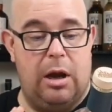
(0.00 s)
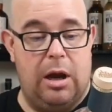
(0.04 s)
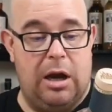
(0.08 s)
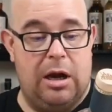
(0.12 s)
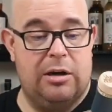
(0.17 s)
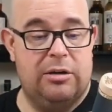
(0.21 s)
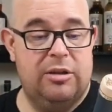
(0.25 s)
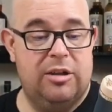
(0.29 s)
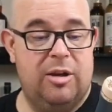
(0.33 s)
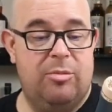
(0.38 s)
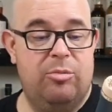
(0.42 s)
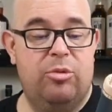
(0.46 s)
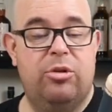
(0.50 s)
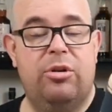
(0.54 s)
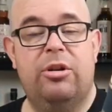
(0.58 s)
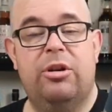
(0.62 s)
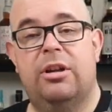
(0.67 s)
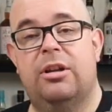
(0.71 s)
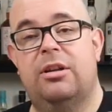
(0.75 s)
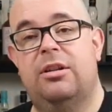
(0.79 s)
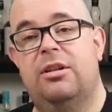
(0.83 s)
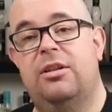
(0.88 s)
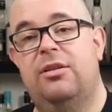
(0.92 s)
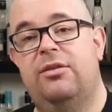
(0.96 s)

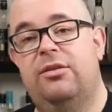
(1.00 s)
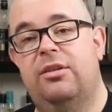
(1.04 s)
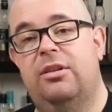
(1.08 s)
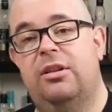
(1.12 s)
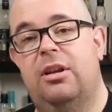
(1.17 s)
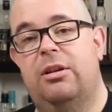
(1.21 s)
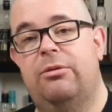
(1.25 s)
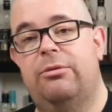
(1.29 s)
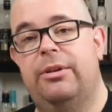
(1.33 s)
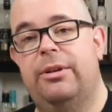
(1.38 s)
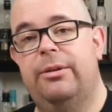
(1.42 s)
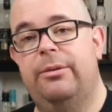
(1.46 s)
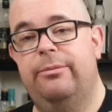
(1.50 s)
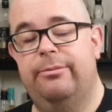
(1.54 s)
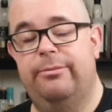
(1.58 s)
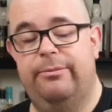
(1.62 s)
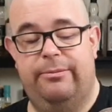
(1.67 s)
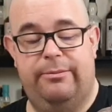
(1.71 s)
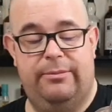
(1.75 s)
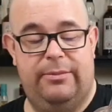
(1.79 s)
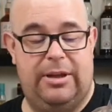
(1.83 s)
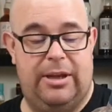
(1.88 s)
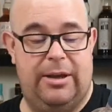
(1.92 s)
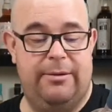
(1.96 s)
Ardnamurchan Distillery,
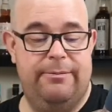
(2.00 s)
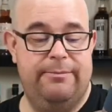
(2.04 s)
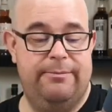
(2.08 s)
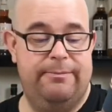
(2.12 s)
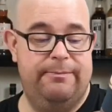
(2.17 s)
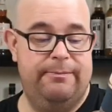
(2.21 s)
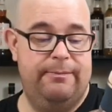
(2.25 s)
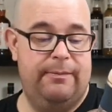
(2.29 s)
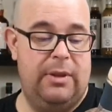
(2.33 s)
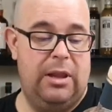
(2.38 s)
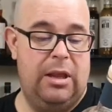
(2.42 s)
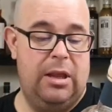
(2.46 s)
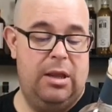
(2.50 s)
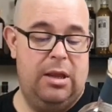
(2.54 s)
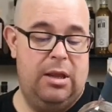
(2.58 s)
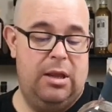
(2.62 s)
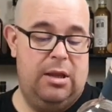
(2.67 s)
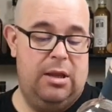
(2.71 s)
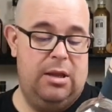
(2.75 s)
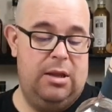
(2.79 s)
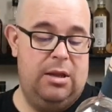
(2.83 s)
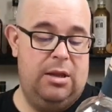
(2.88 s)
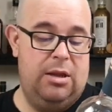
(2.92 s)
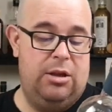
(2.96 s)
yeah.
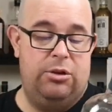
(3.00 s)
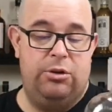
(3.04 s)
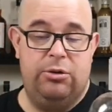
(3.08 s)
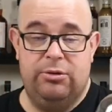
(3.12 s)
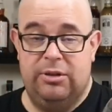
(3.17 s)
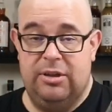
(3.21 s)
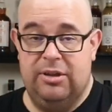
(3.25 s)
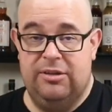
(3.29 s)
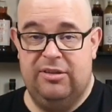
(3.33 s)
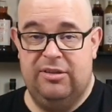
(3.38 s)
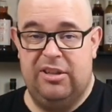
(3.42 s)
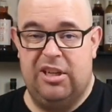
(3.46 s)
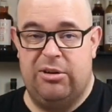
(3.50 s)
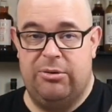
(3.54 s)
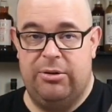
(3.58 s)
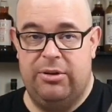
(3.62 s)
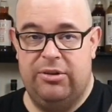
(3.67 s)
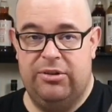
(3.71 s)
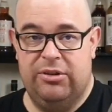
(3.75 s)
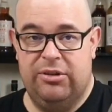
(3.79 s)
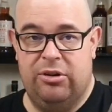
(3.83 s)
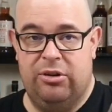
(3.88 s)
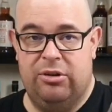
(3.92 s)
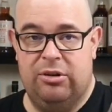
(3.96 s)
New distillery
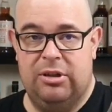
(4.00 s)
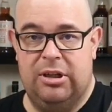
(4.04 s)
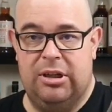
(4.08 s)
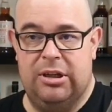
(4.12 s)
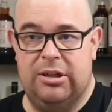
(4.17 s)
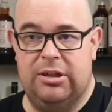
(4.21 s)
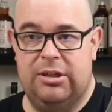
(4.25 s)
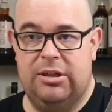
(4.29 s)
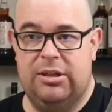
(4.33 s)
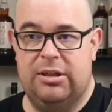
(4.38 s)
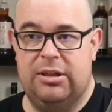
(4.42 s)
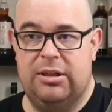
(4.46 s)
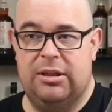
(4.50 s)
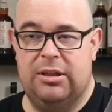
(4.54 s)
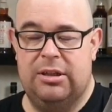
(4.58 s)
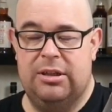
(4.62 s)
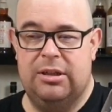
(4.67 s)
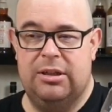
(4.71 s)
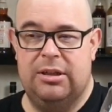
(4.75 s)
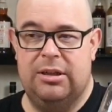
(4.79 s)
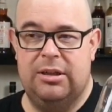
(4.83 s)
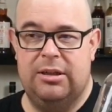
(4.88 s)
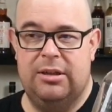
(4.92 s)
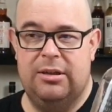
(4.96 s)
in Scotland,
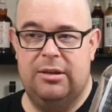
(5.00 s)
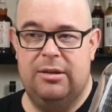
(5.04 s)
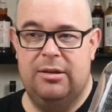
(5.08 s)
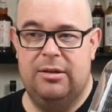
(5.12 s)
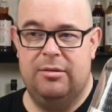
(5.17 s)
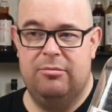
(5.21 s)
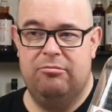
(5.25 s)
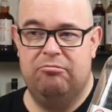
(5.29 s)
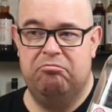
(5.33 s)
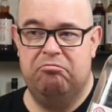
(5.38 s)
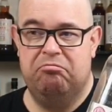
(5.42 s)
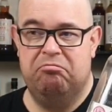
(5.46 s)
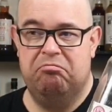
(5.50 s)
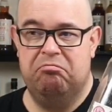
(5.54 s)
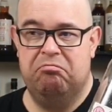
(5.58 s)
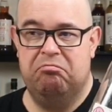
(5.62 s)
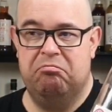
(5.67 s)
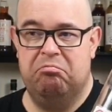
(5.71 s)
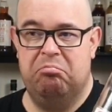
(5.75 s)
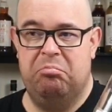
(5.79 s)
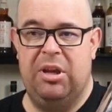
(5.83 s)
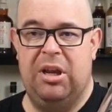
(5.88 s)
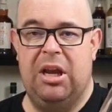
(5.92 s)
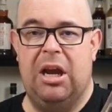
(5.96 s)

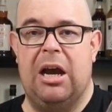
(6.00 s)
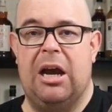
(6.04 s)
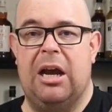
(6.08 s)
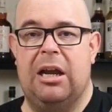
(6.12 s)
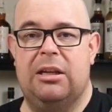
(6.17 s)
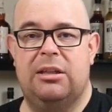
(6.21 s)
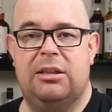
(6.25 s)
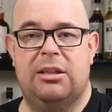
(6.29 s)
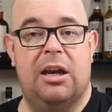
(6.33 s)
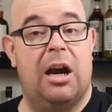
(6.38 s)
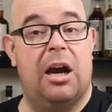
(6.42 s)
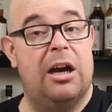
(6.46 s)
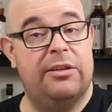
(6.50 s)
behind the